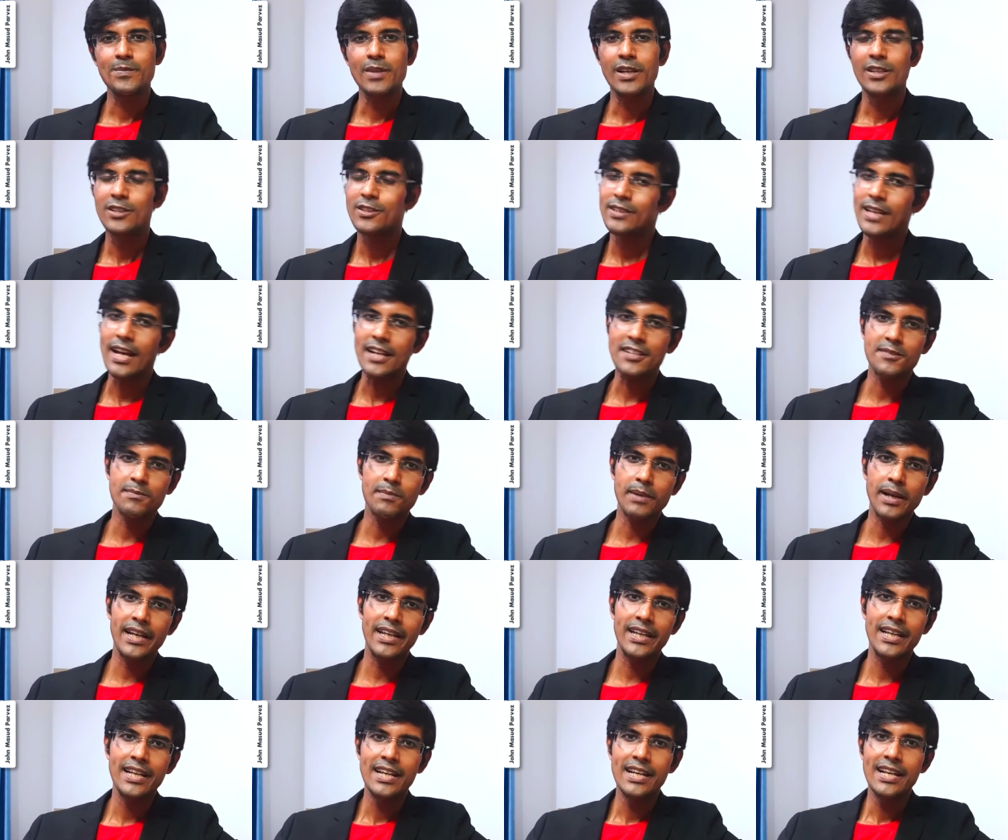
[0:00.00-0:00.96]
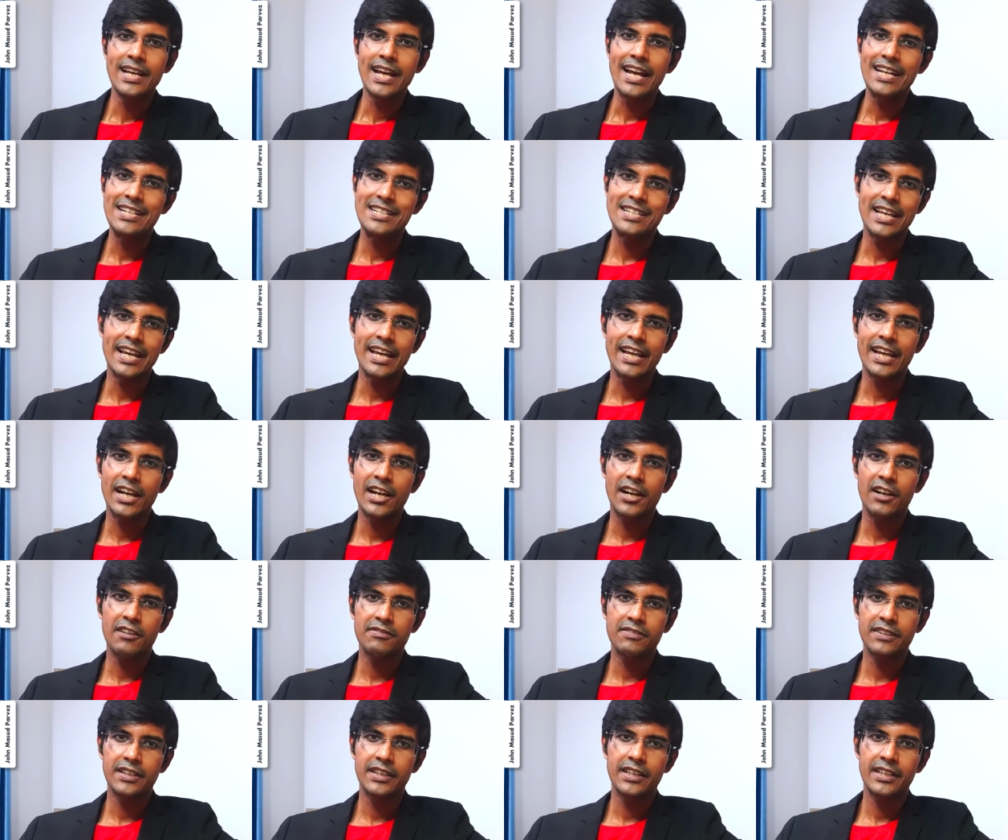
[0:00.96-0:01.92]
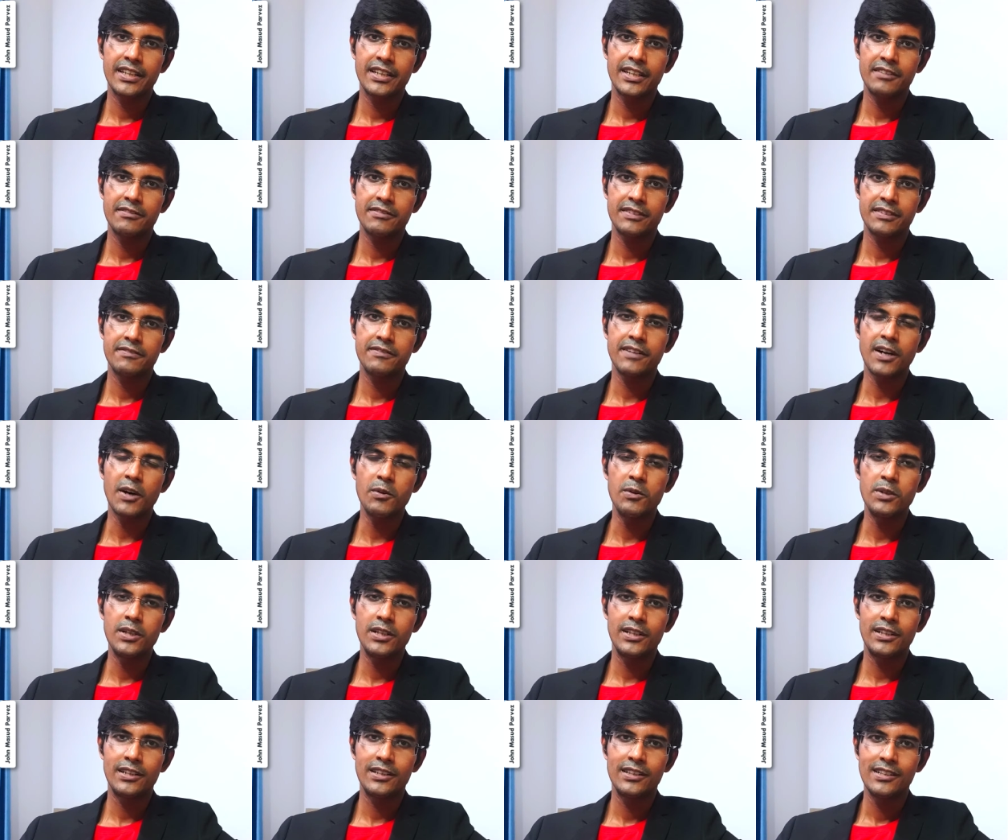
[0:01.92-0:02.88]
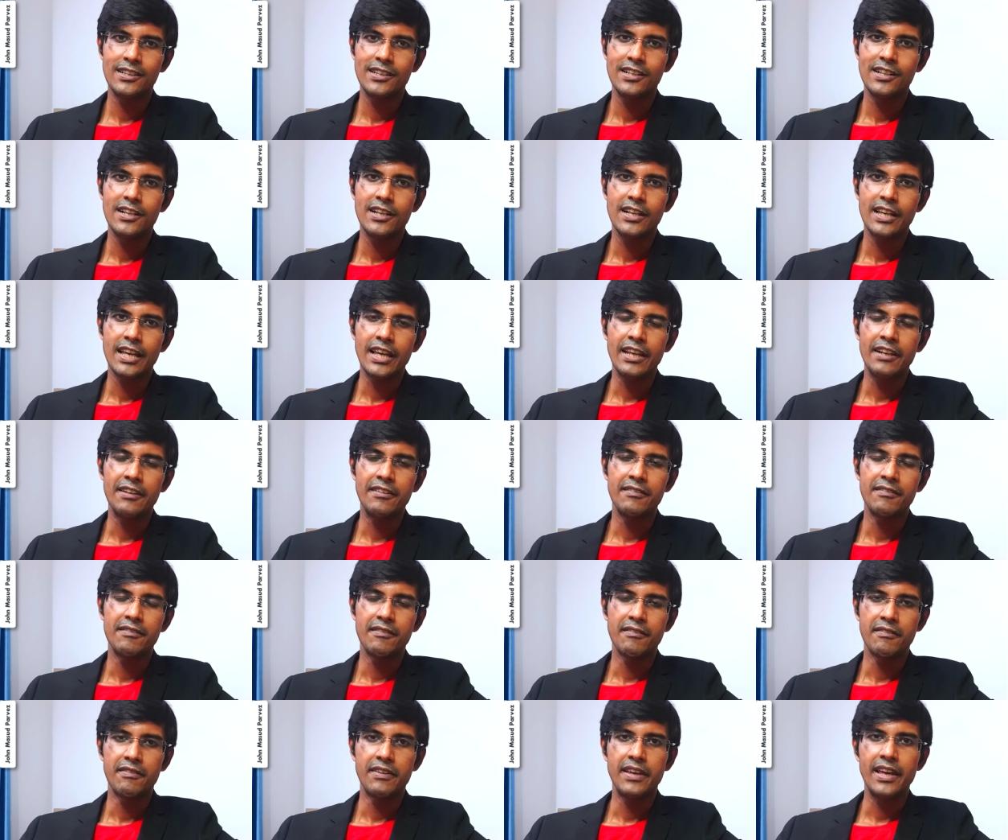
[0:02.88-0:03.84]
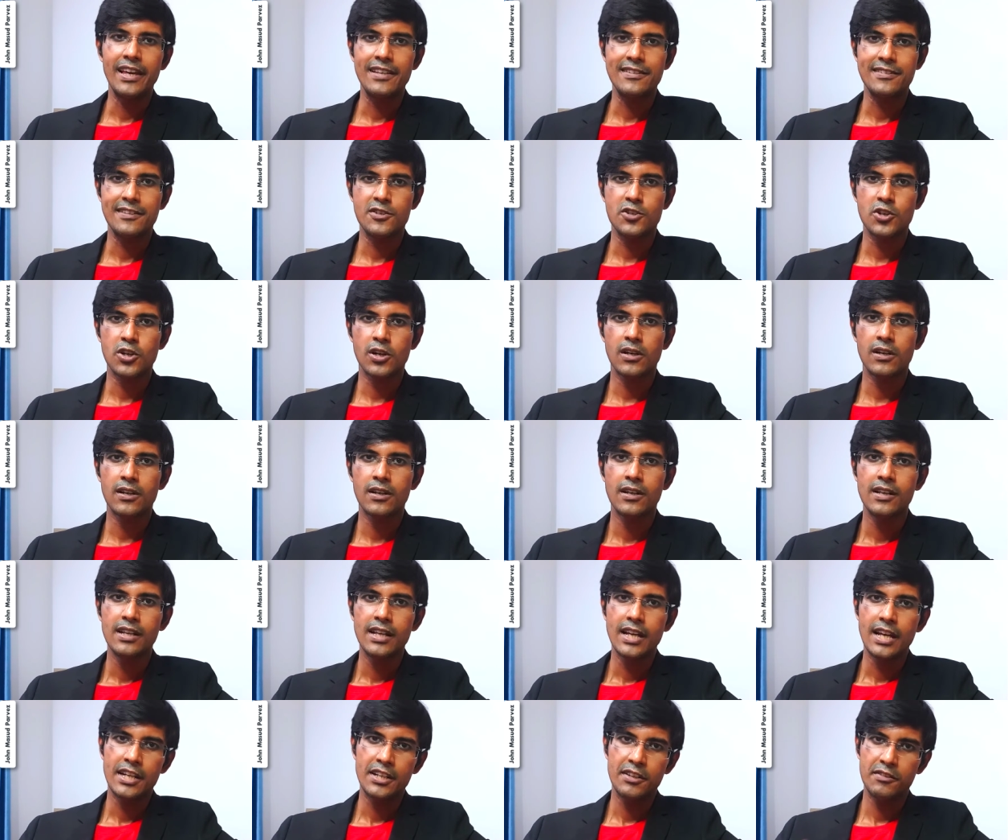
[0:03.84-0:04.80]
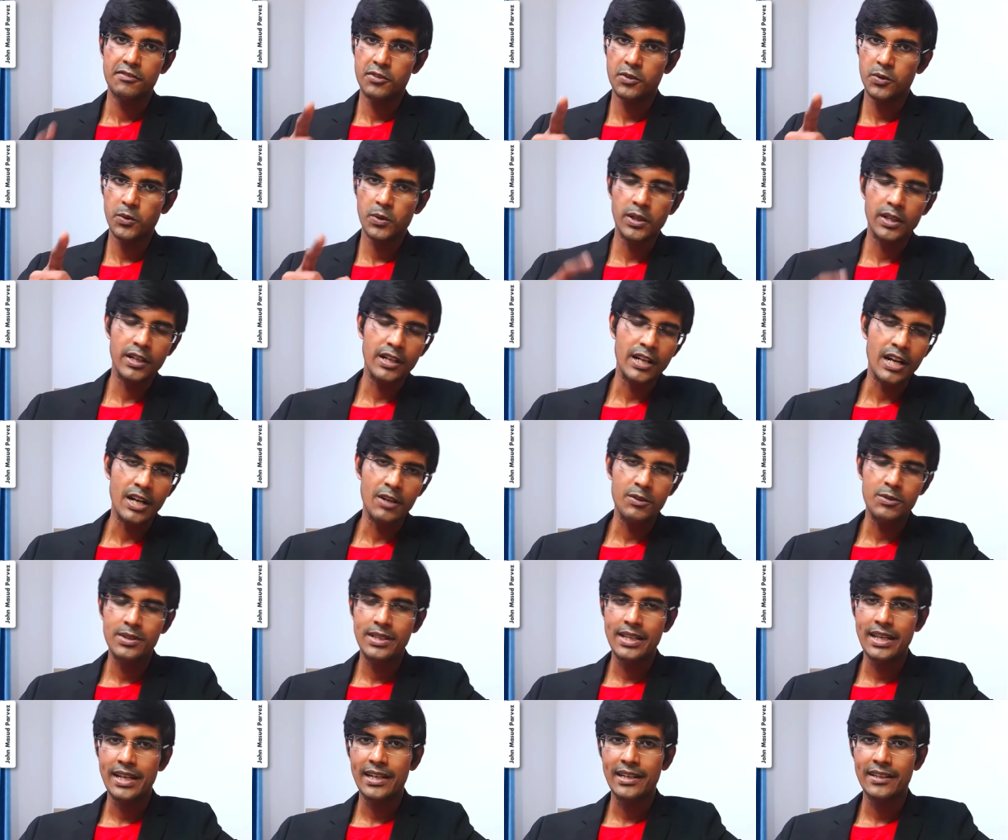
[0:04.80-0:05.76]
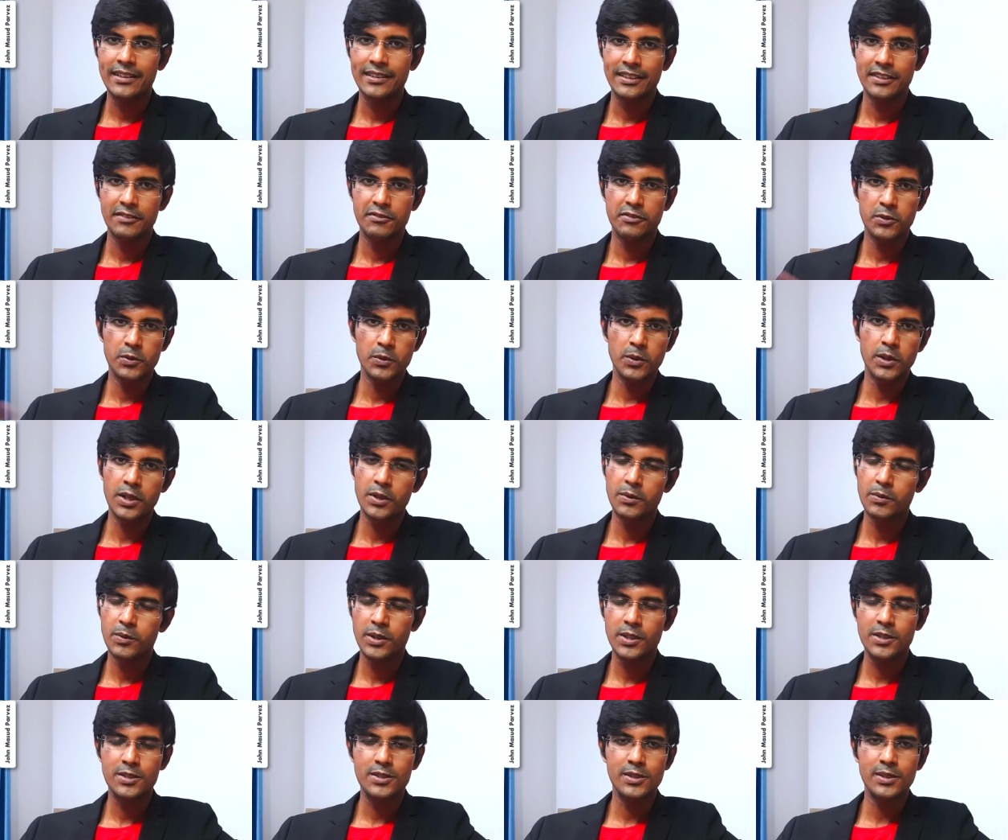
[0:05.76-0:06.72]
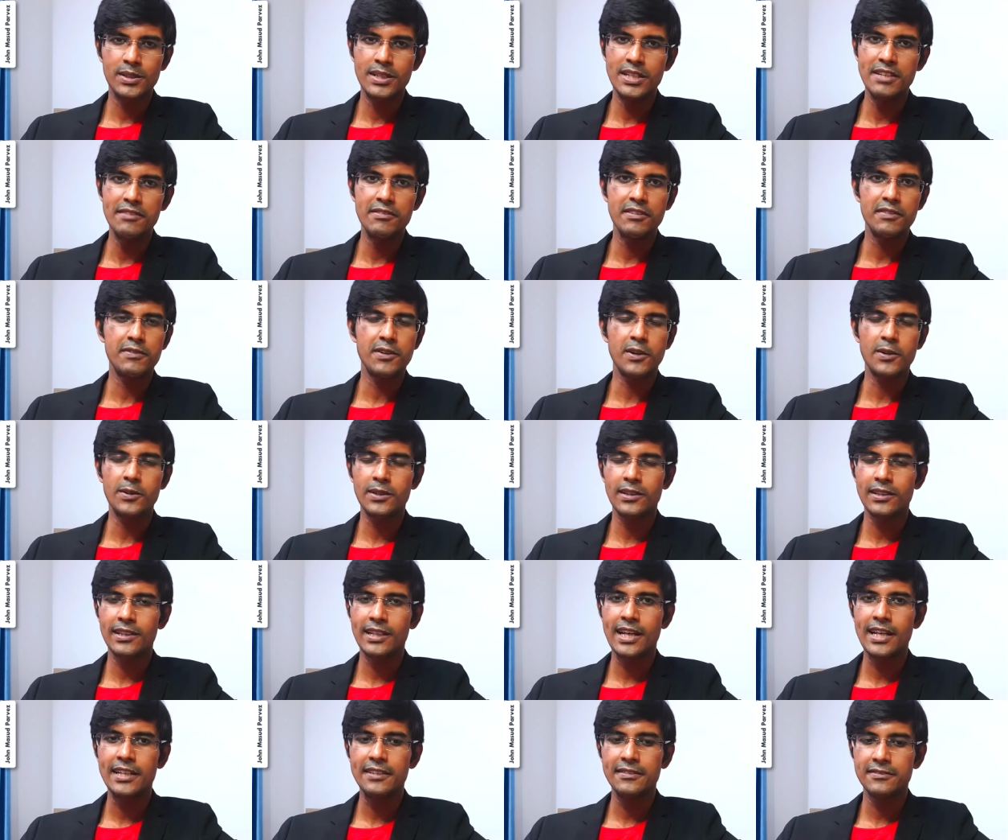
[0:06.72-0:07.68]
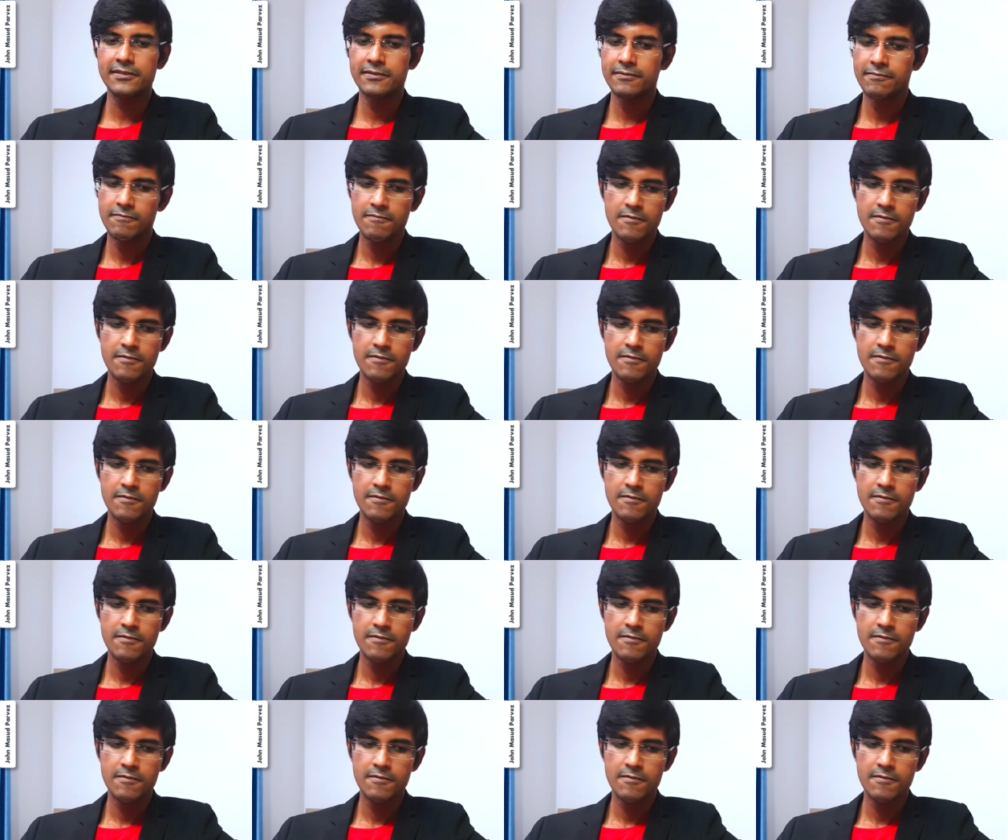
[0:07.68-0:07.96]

So that's a day of a founder in VSHR. And if you are out there, if you want to live a founder life,